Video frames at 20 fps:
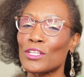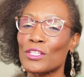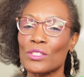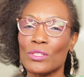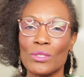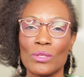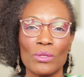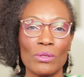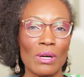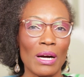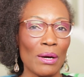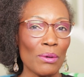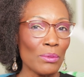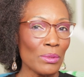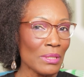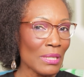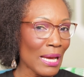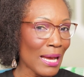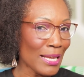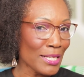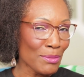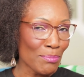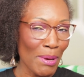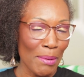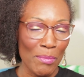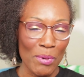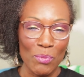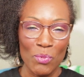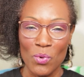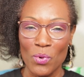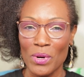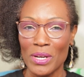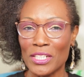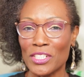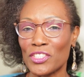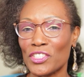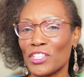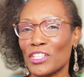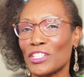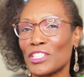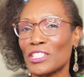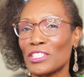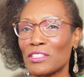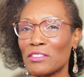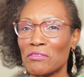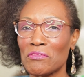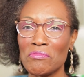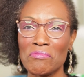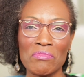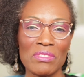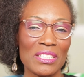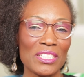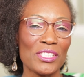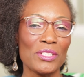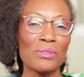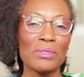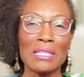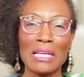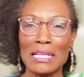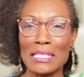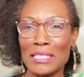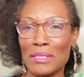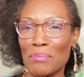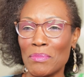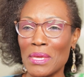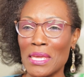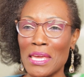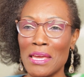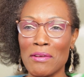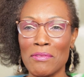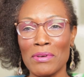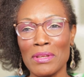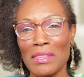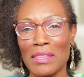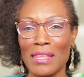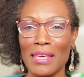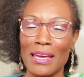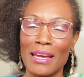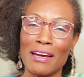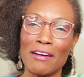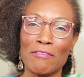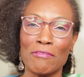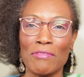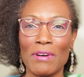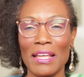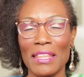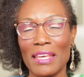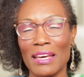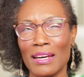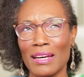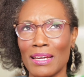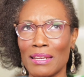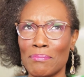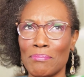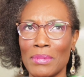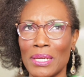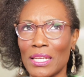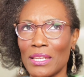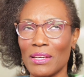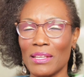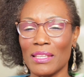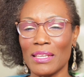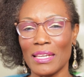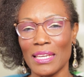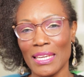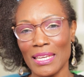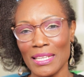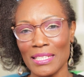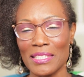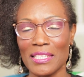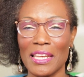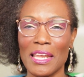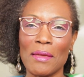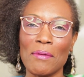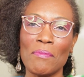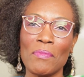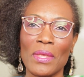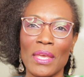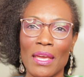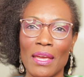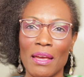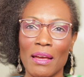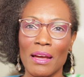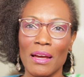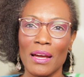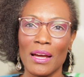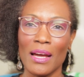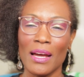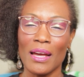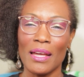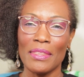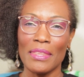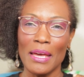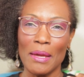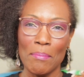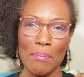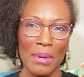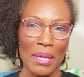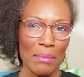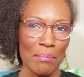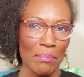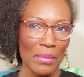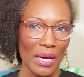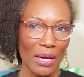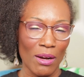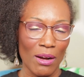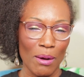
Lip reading: So I would ask my mom questions, and she would answer me here and there. Her father had many other kids, and I met a